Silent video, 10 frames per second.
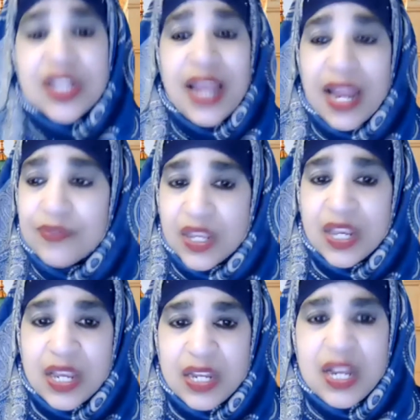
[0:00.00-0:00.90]
And
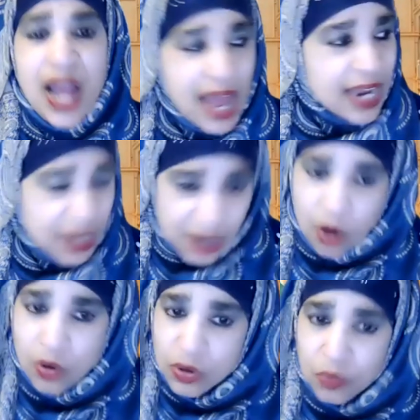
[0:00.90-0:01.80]
then I can
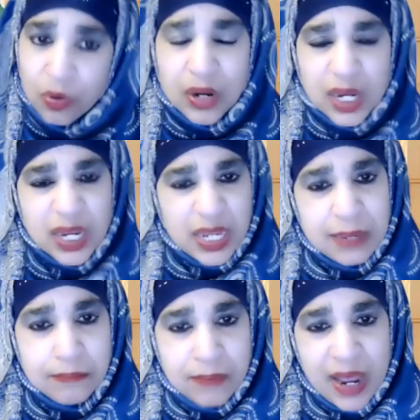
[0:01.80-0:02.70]
go to work and
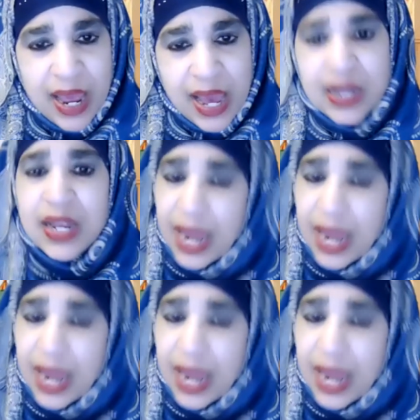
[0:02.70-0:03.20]
get mad